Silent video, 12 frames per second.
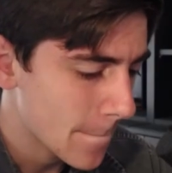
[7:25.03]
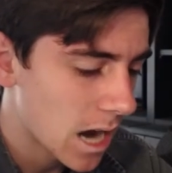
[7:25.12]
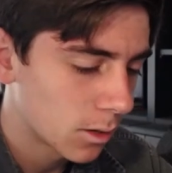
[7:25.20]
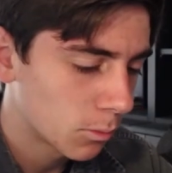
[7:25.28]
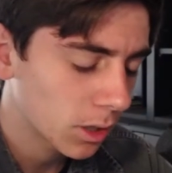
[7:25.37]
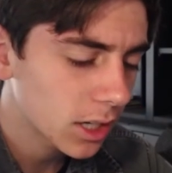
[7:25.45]

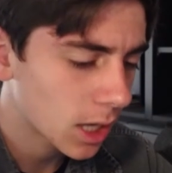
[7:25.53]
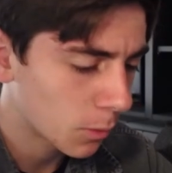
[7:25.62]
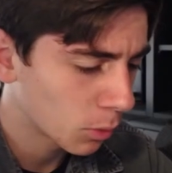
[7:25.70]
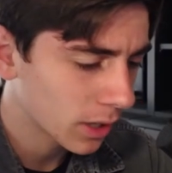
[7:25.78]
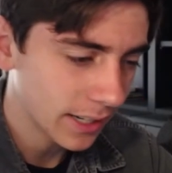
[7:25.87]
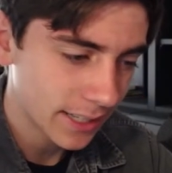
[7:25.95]
We're
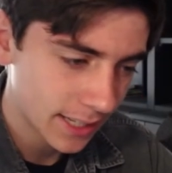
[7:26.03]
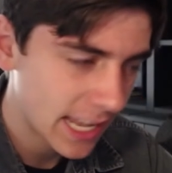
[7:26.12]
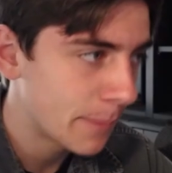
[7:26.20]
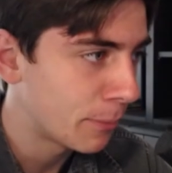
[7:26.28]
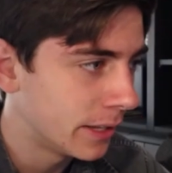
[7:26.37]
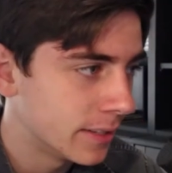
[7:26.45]
gonna
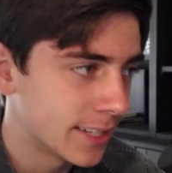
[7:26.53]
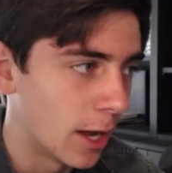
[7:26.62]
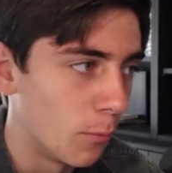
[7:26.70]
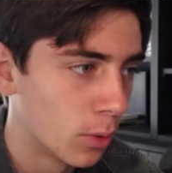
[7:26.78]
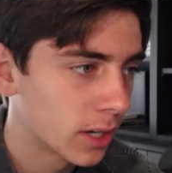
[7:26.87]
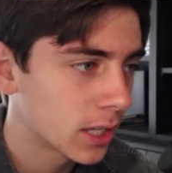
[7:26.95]
keep playing this
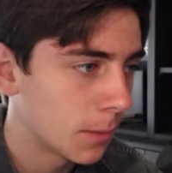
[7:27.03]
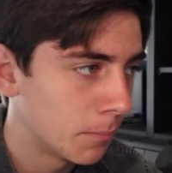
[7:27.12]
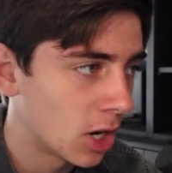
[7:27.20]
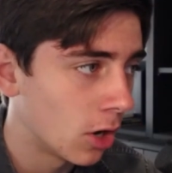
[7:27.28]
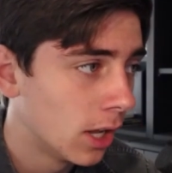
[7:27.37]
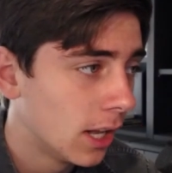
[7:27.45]
out. We're gonna Goblin
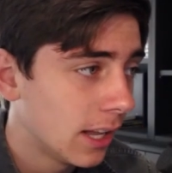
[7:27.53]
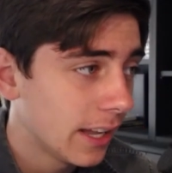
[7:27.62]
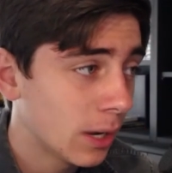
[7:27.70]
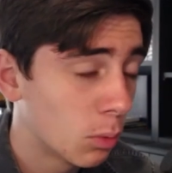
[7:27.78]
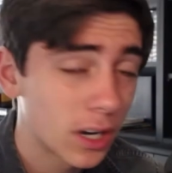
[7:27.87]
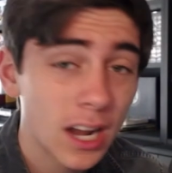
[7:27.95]
Barrel,
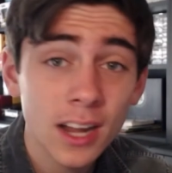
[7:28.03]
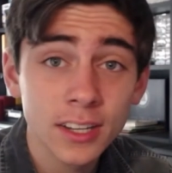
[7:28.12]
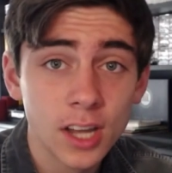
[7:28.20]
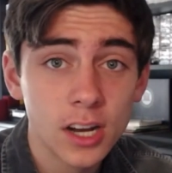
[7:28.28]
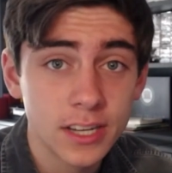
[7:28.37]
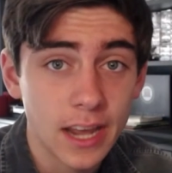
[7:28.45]
and we're not
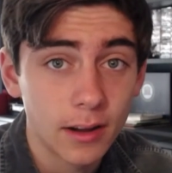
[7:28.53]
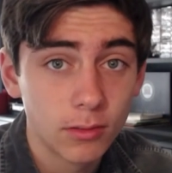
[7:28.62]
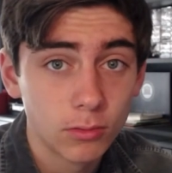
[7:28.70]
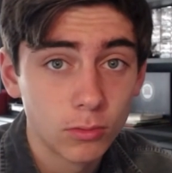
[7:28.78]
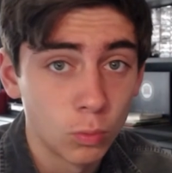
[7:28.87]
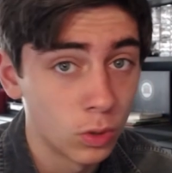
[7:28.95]
done yet.
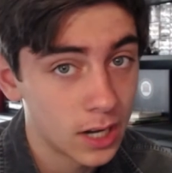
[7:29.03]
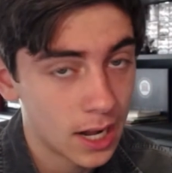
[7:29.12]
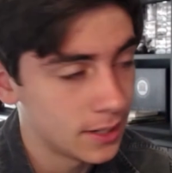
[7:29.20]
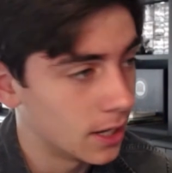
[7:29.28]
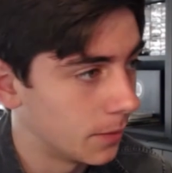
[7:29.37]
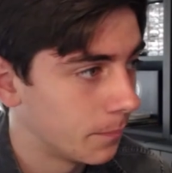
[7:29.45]
We're
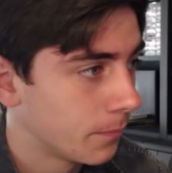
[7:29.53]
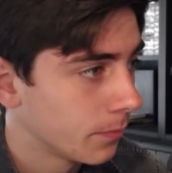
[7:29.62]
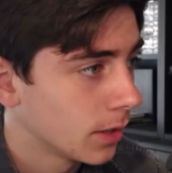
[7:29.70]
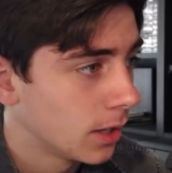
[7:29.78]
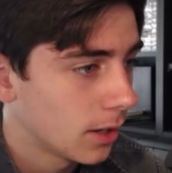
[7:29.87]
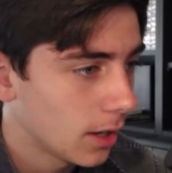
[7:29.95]
not done.
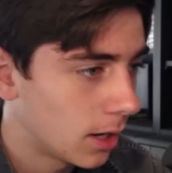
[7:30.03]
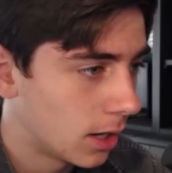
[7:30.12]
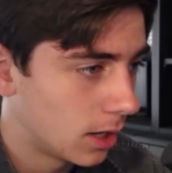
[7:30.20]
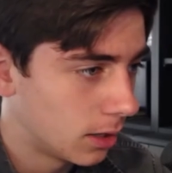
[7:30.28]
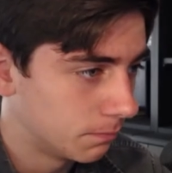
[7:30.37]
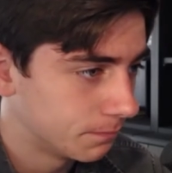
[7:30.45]

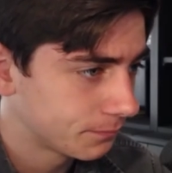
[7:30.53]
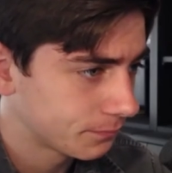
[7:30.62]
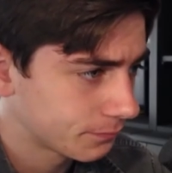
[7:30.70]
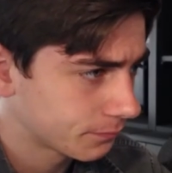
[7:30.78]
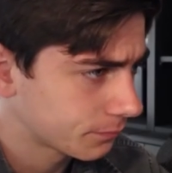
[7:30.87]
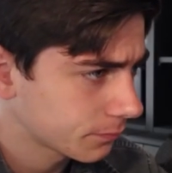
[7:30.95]
I'm
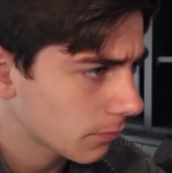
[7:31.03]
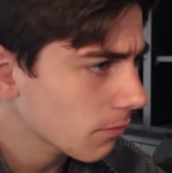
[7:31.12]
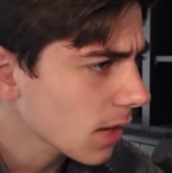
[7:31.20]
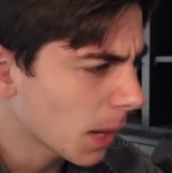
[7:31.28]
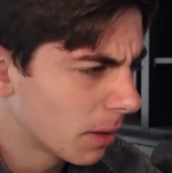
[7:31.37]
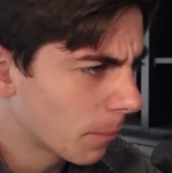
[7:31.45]

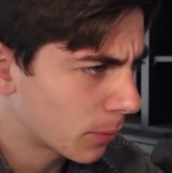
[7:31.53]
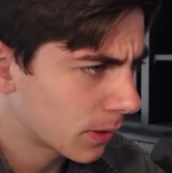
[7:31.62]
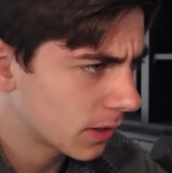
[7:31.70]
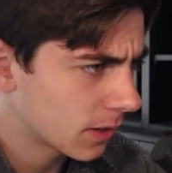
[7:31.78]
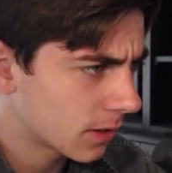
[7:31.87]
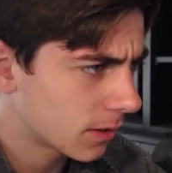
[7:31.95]
gonna
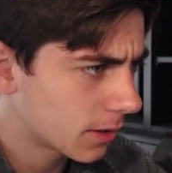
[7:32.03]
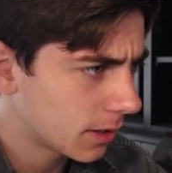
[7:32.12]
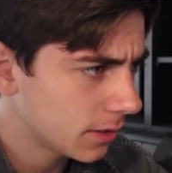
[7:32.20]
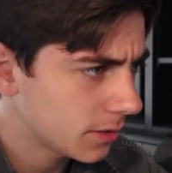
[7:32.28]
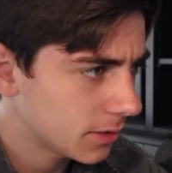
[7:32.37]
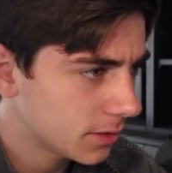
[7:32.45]

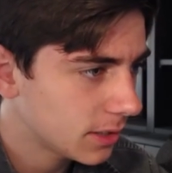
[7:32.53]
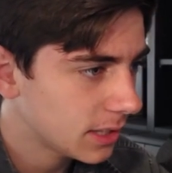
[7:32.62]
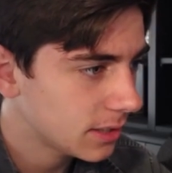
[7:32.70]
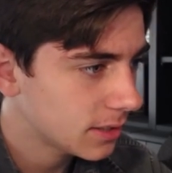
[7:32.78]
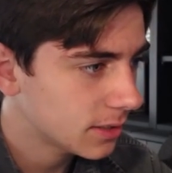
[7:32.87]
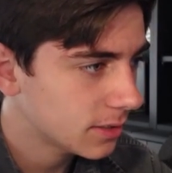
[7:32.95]

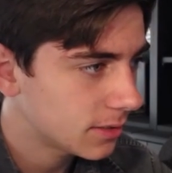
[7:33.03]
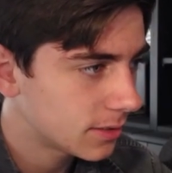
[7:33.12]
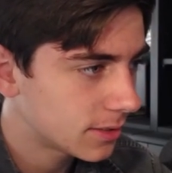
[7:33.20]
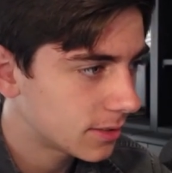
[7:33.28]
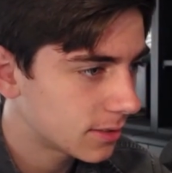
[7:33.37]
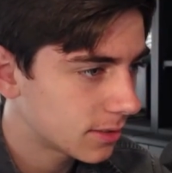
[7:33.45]

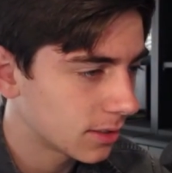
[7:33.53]
Prince.